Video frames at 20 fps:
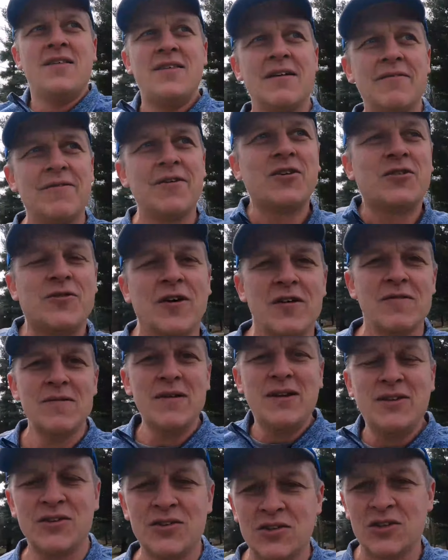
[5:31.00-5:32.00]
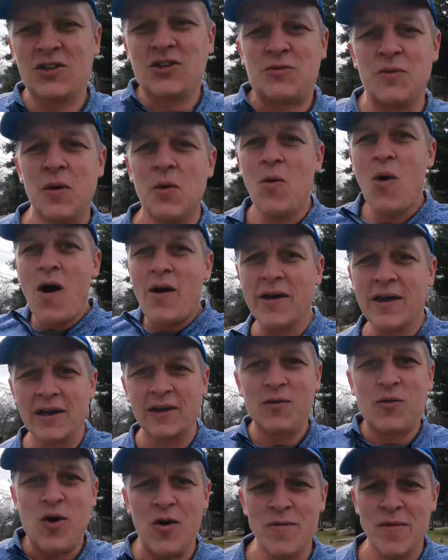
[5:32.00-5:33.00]
That first 5 minutes should just be
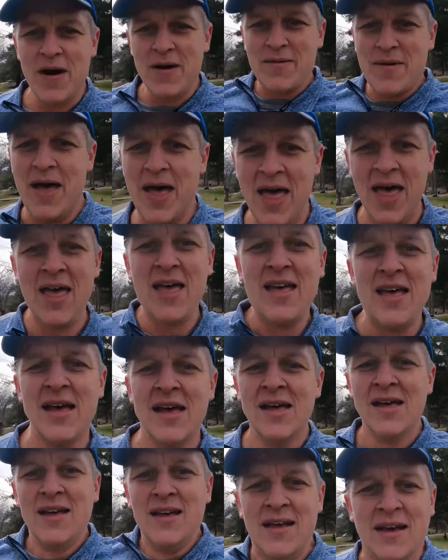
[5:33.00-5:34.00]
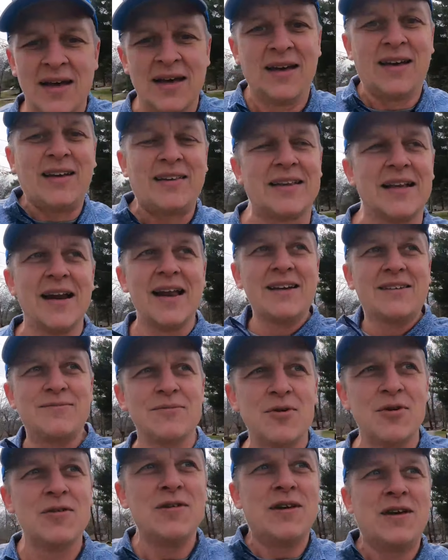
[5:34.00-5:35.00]
walking to warm up, get the legs
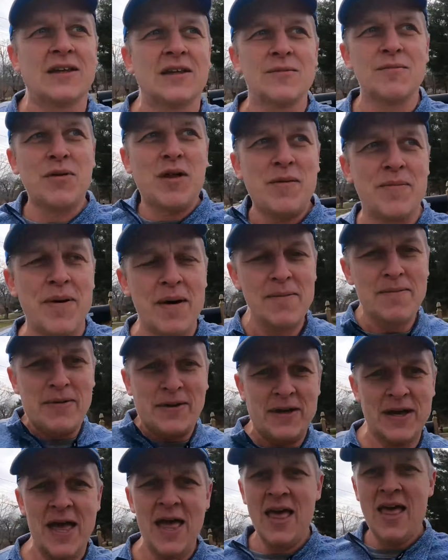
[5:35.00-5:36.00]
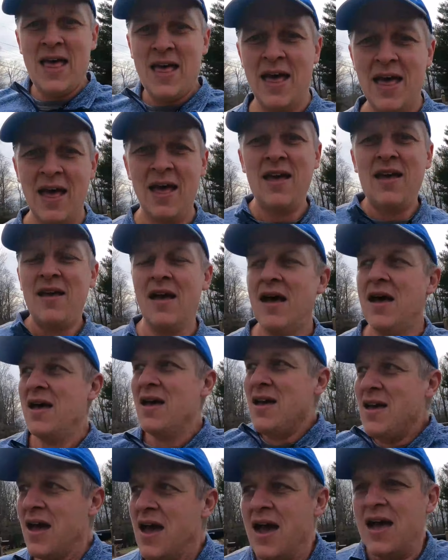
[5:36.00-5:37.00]
moving, get the blood pumping.
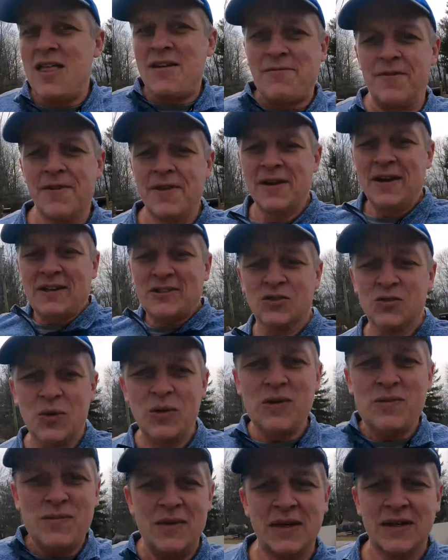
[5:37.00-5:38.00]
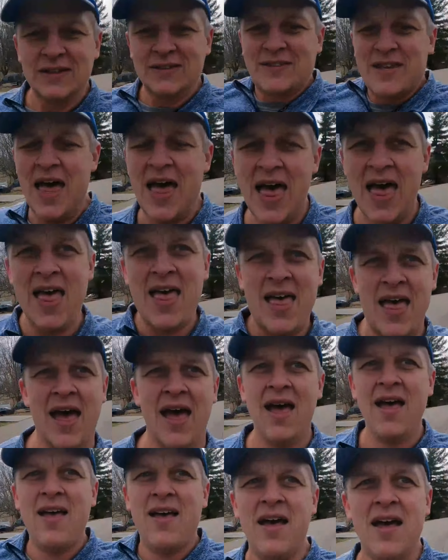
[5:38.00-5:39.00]
And then for the next 20 minutes,
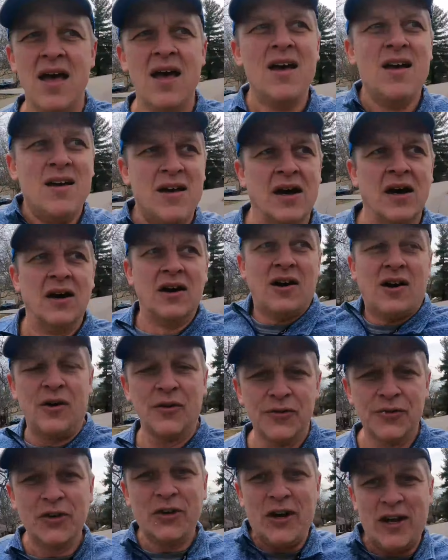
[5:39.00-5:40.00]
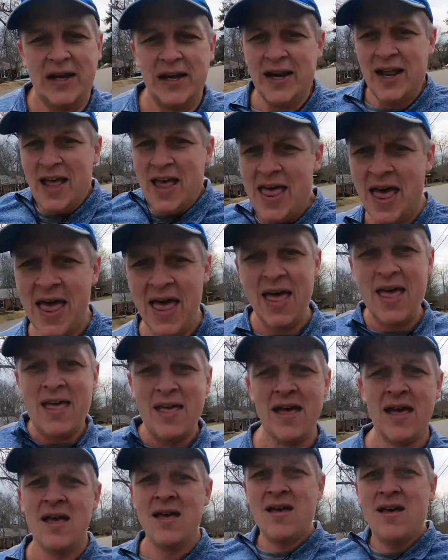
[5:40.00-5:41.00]
alternate
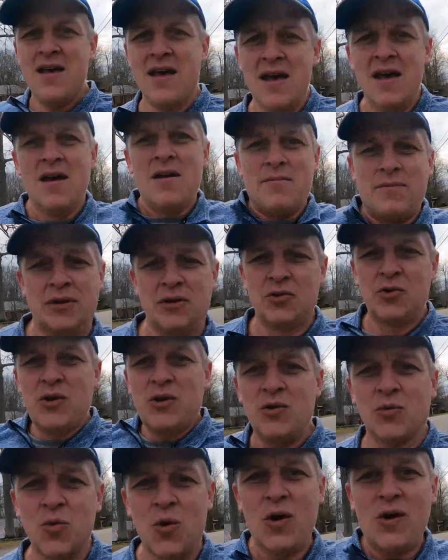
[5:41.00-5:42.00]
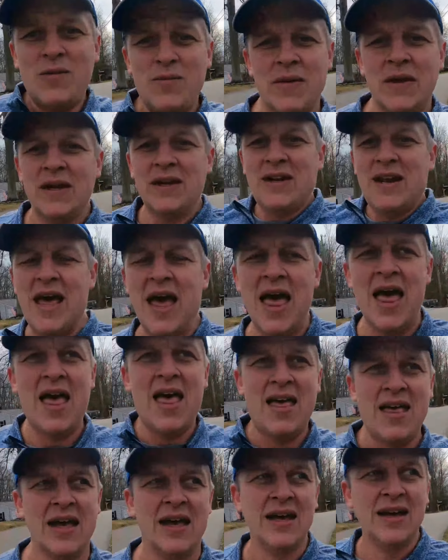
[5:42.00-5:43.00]
between 1 minute
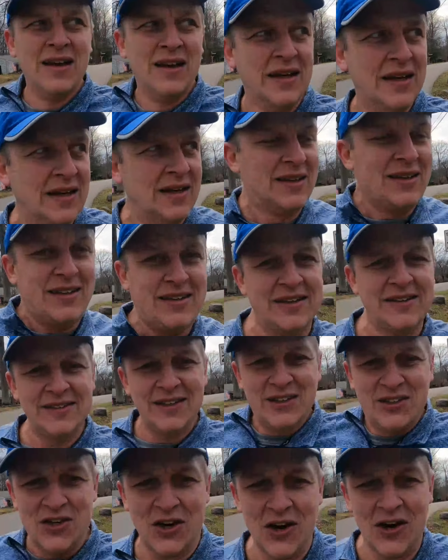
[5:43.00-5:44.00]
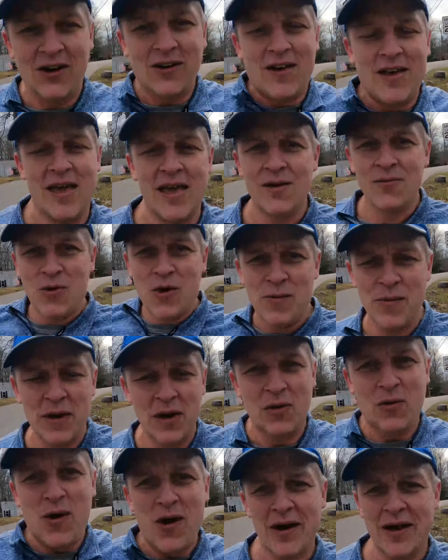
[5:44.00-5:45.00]
easy jog and 1
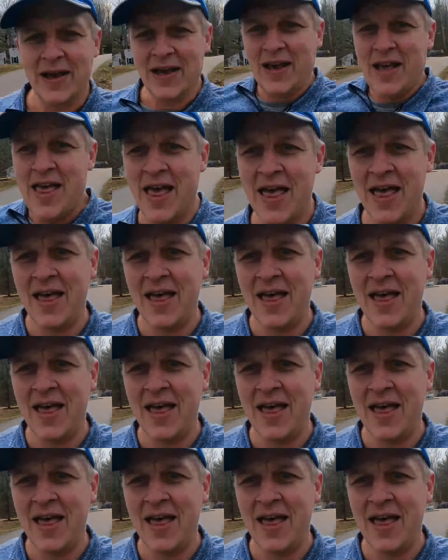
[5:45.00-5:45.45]
minute walking.